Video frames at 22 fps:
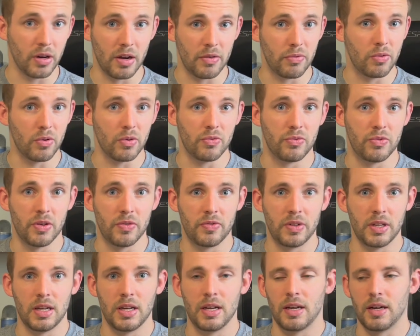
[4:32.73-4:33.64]

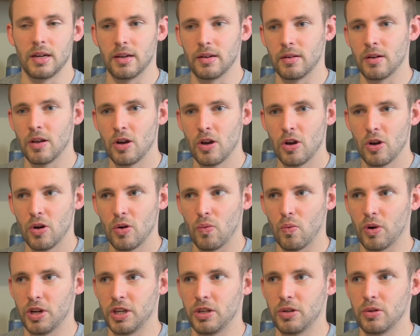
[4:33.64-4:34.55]
F-150, and
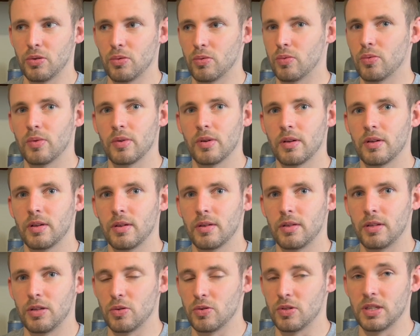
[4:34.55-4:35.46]
when you
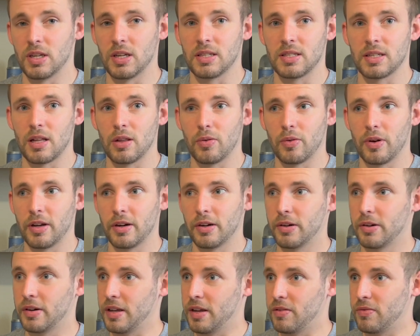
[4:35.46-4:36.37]
use the
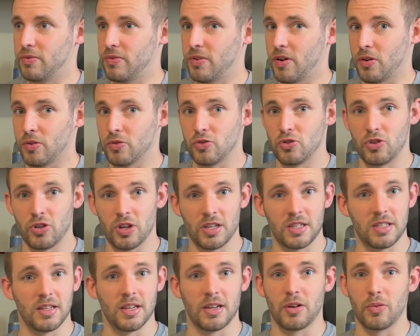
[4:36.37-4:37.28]
accelerator, it felt
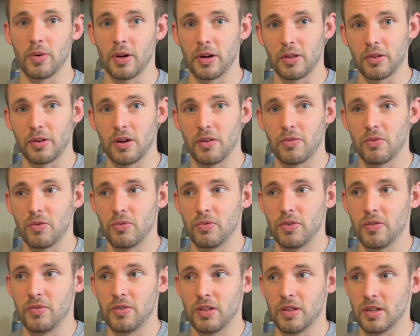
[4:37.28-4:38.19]
just like a regular
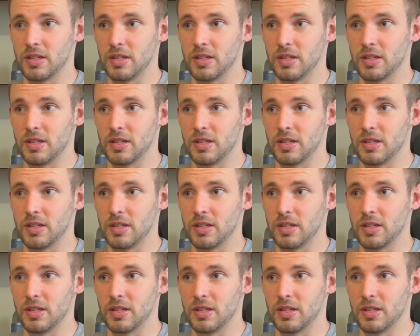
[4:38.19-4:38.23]
F-150.